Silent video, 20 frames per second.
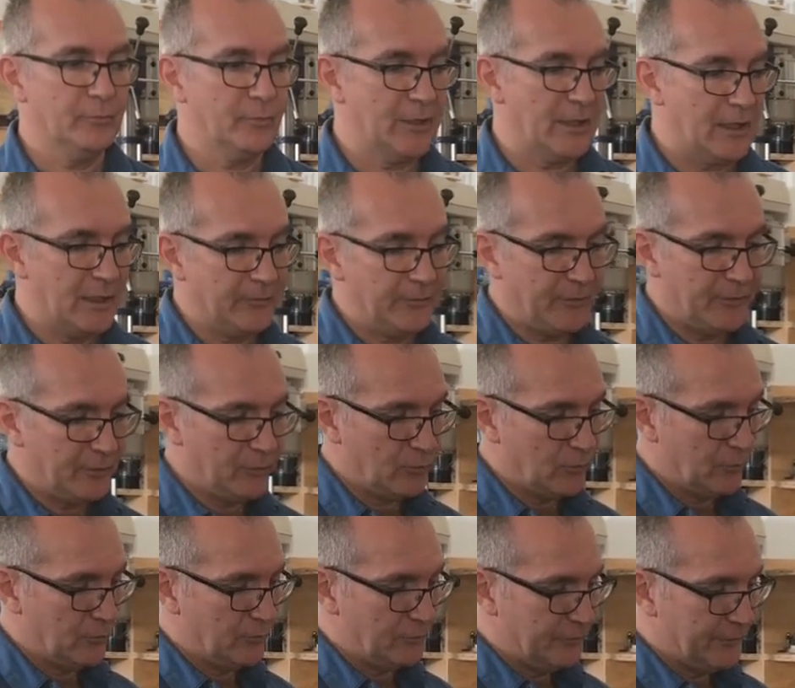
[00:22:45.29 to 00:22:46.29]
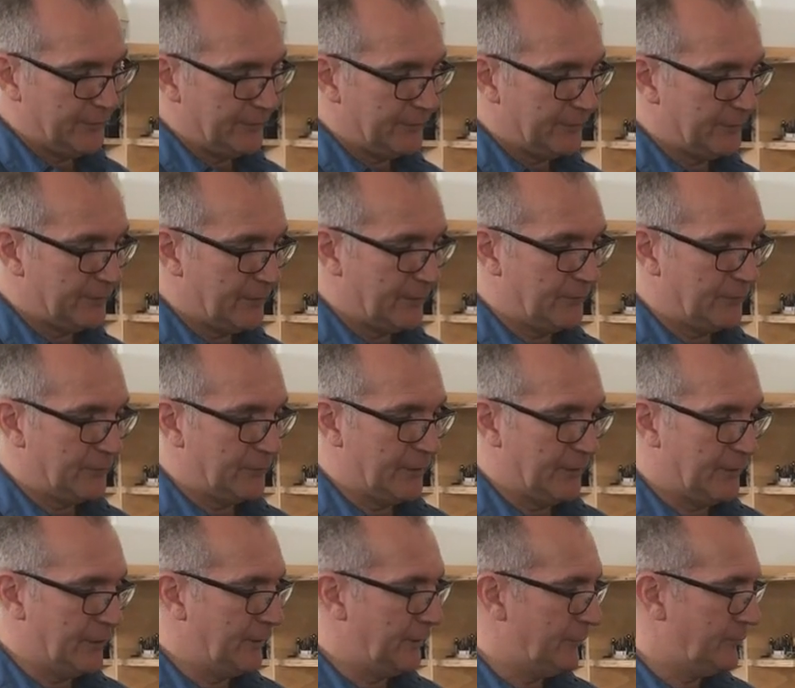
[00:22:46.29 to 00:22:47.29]
But I think what this guitar is going
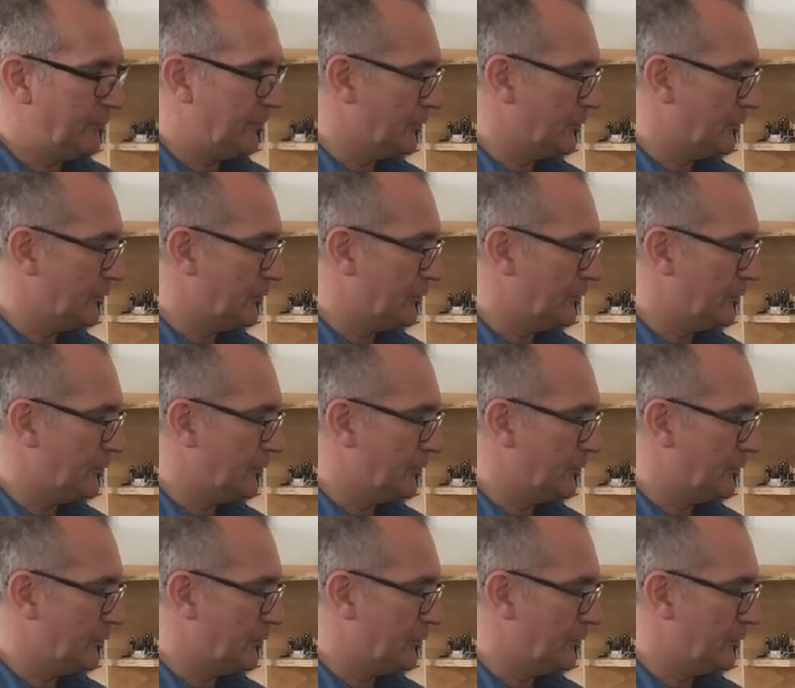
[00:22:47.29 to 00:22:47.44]
to need,